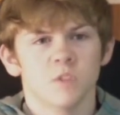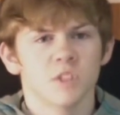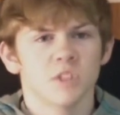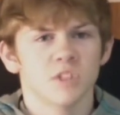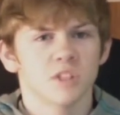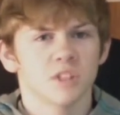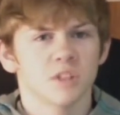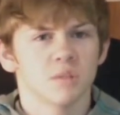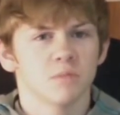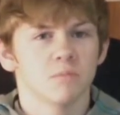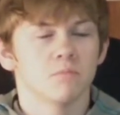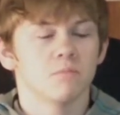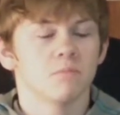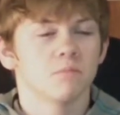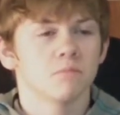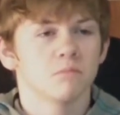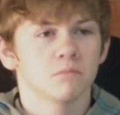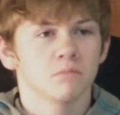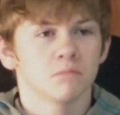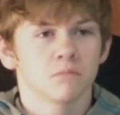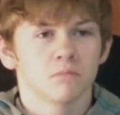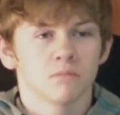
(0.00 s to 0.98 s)
Just a,
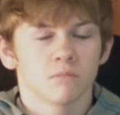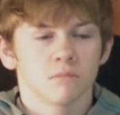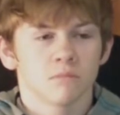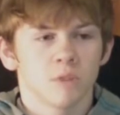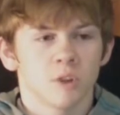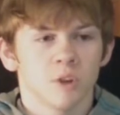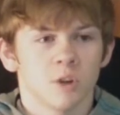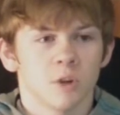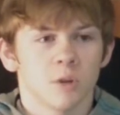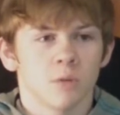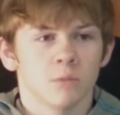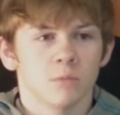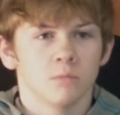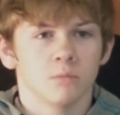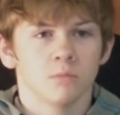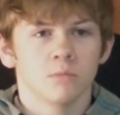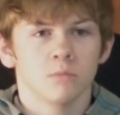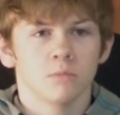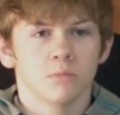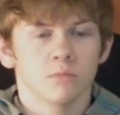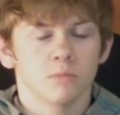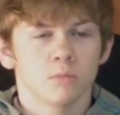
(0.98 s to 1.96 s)
you know,
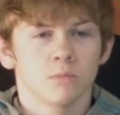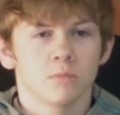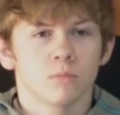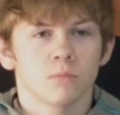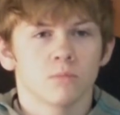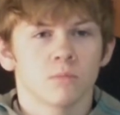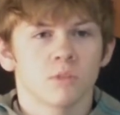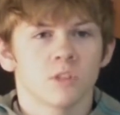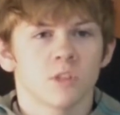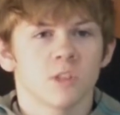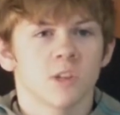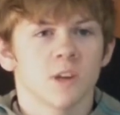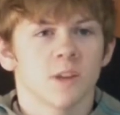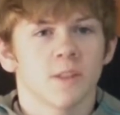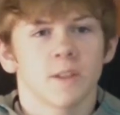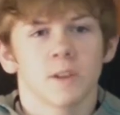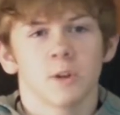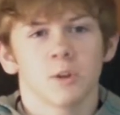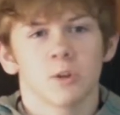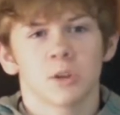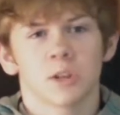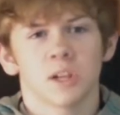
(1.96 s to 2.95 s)
design
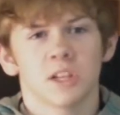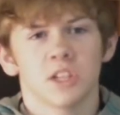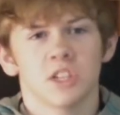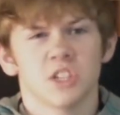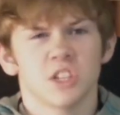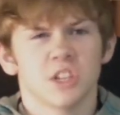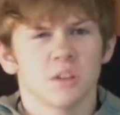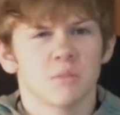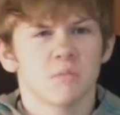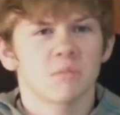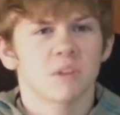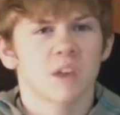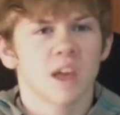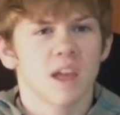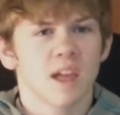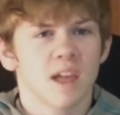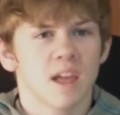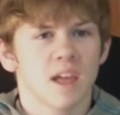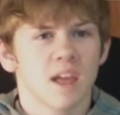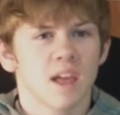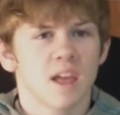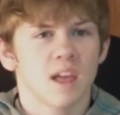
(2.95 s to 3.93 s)
that look like
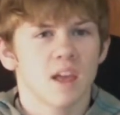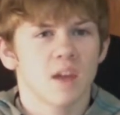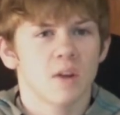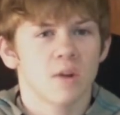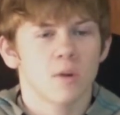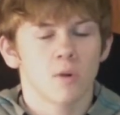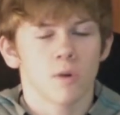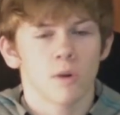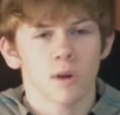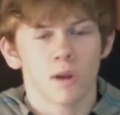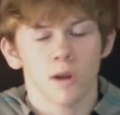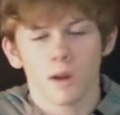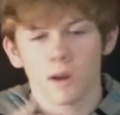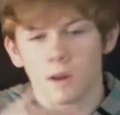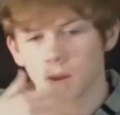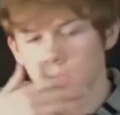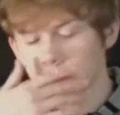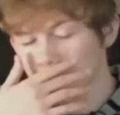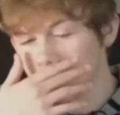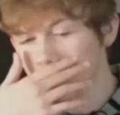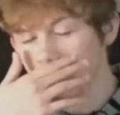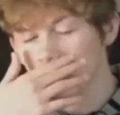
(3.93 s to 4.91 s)
GMK
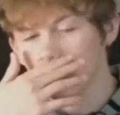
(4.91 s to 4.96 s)
or,